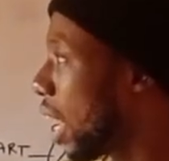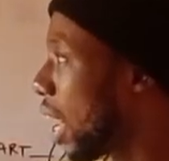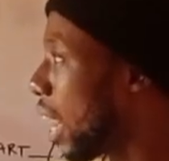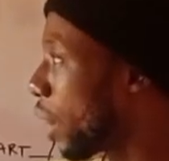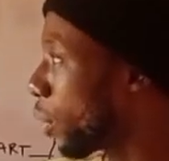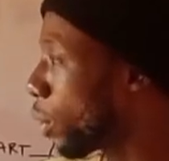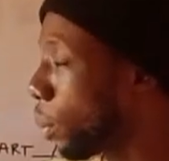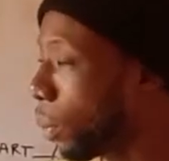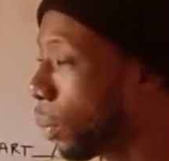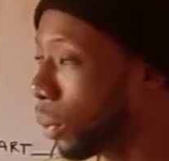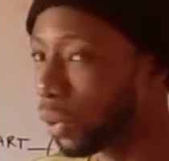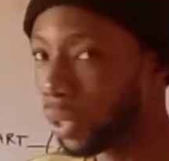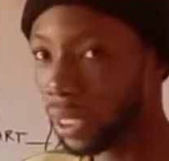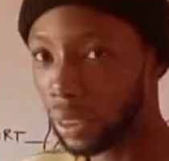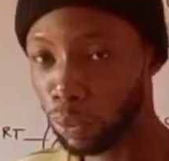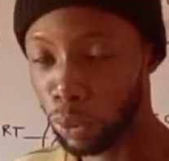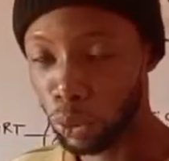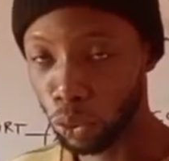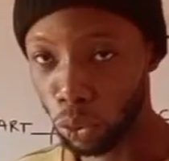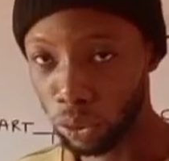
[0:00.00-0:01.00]
how your body
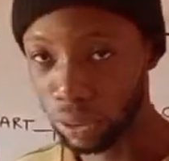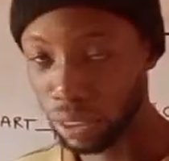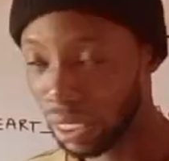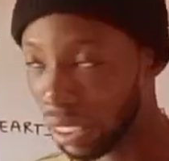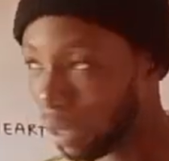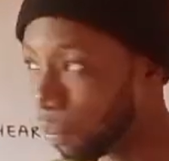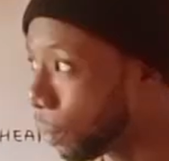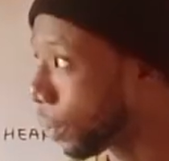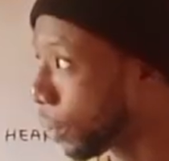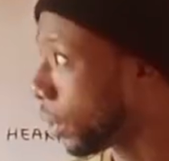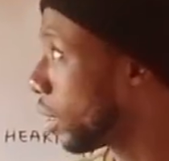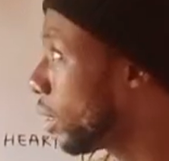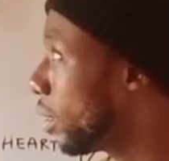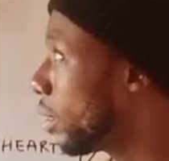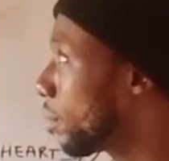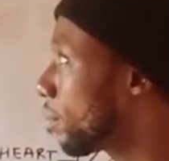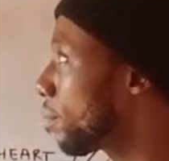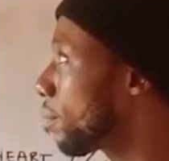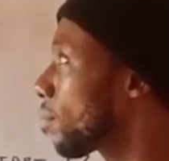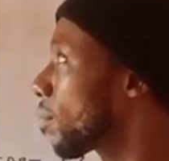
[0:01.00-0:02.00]
responds to
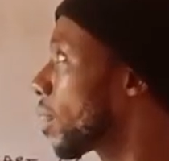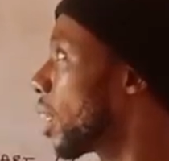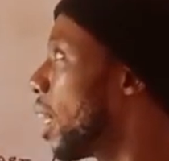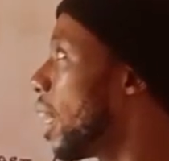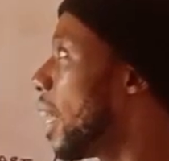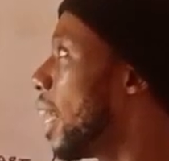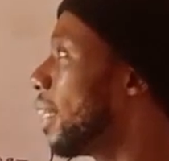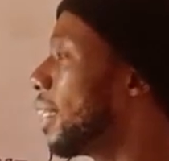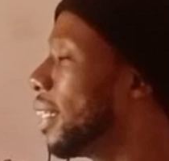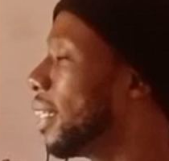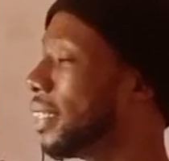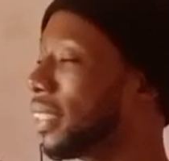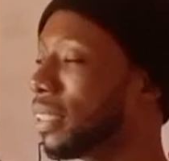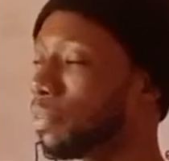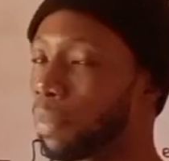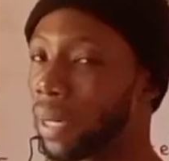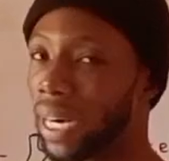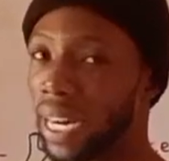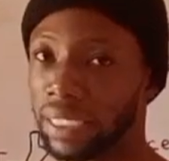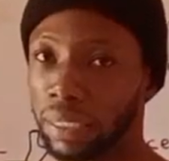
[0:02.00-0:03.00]
sleeping, and its
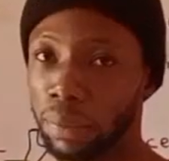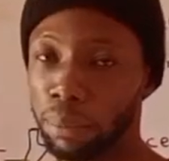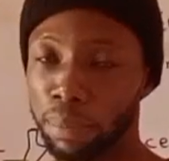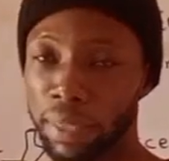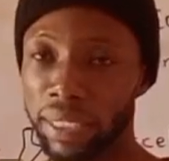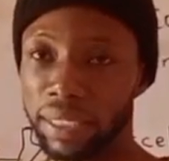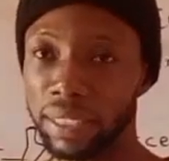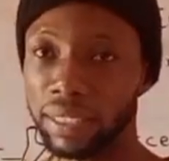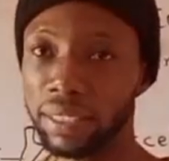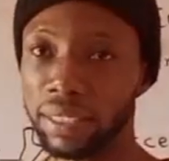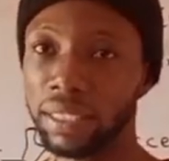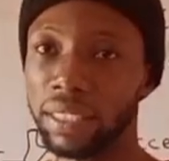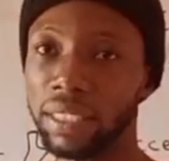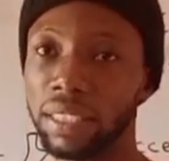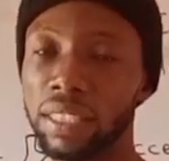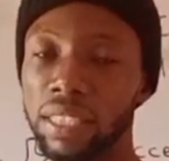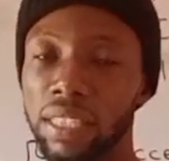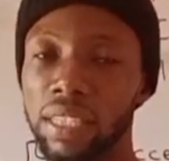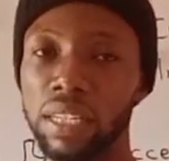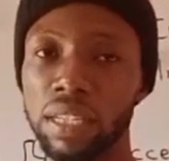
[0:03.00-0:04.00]

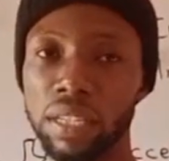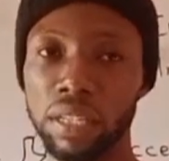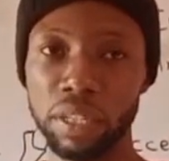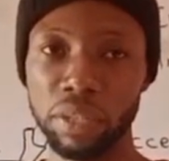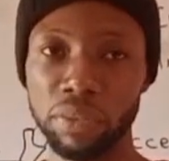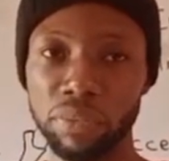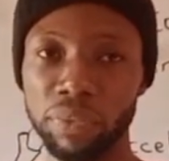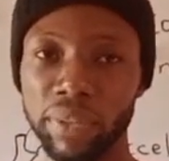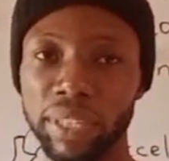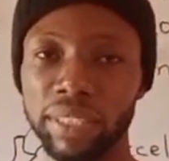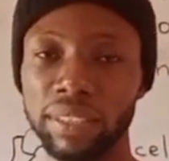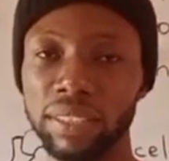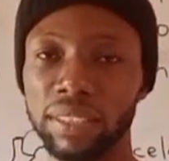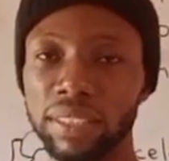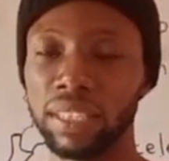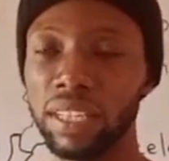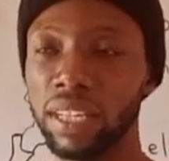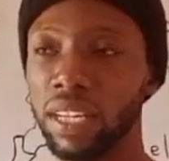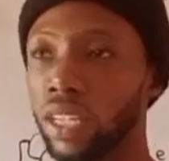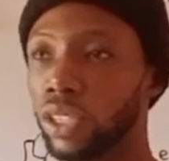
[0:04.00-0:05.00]
parasympathetic
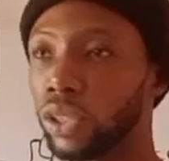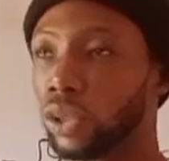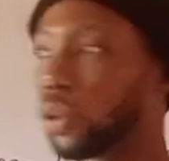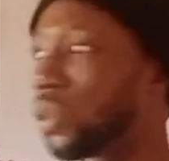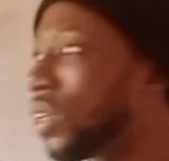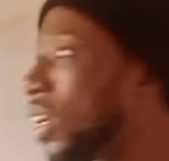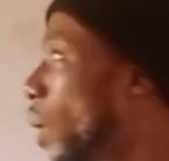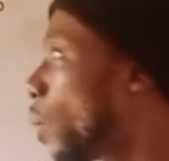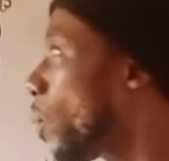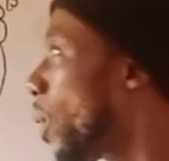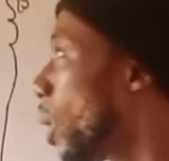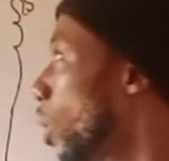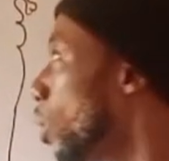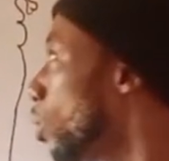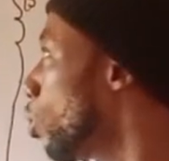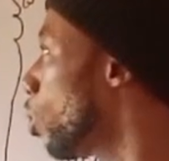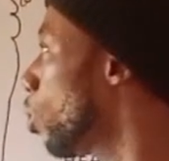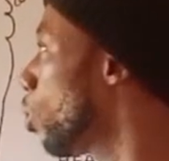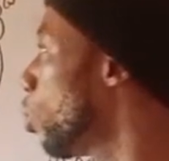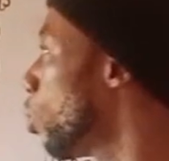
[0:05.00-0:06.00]
effects. So now we are
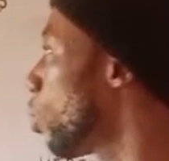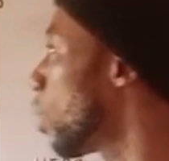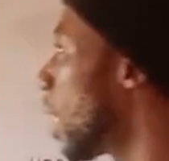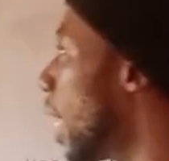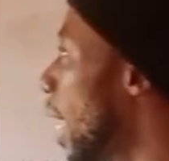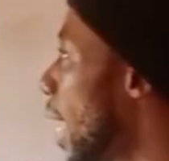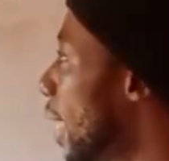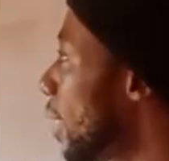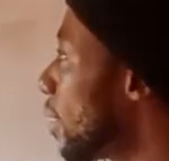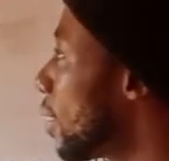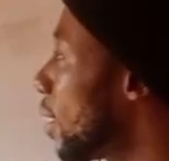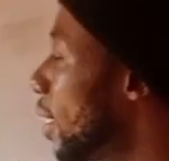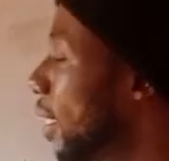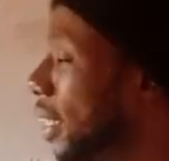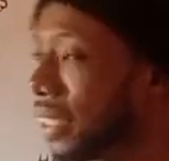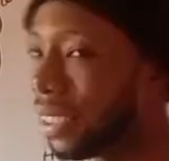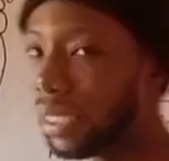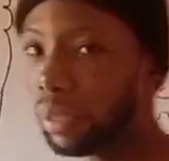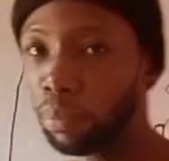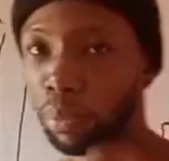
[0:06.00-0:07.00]
going to look
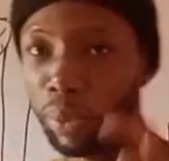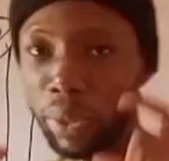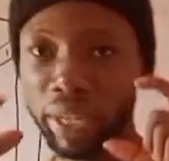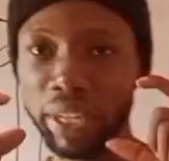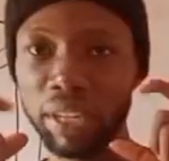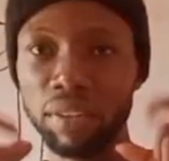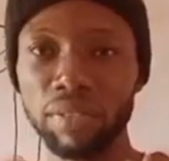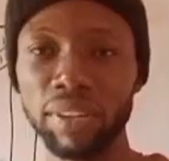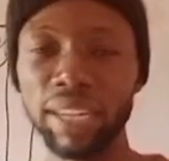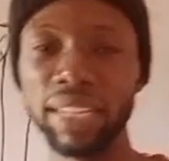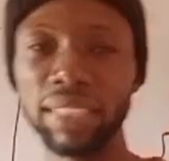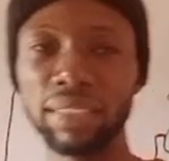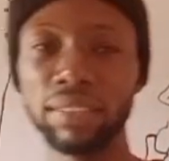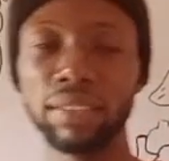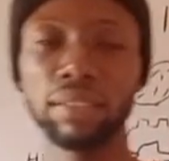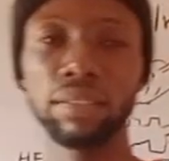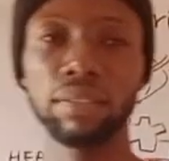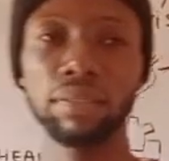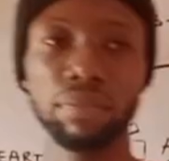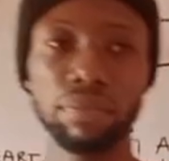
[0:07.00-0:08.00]
at the breathing rate.
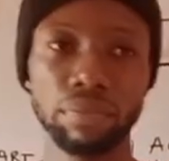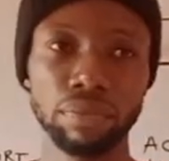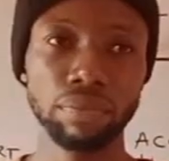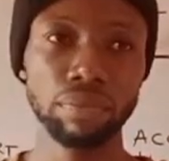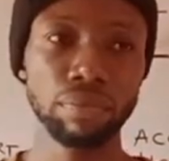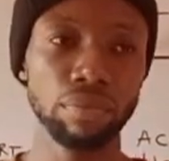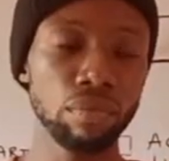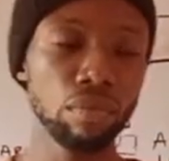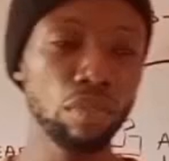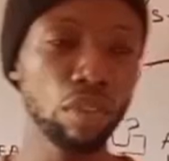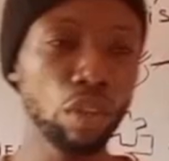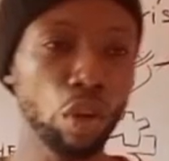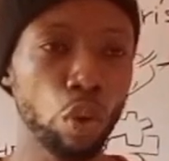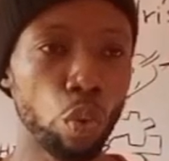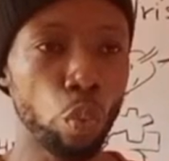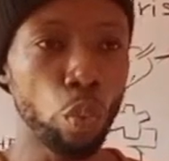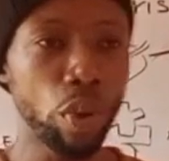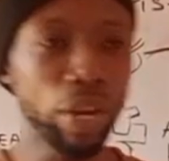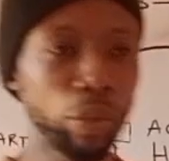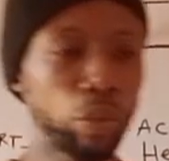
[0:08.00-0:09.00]

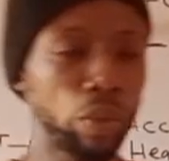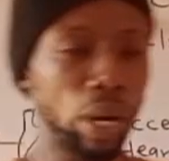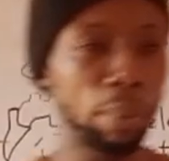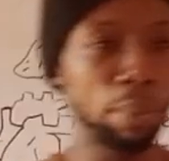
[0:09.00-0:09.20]
When you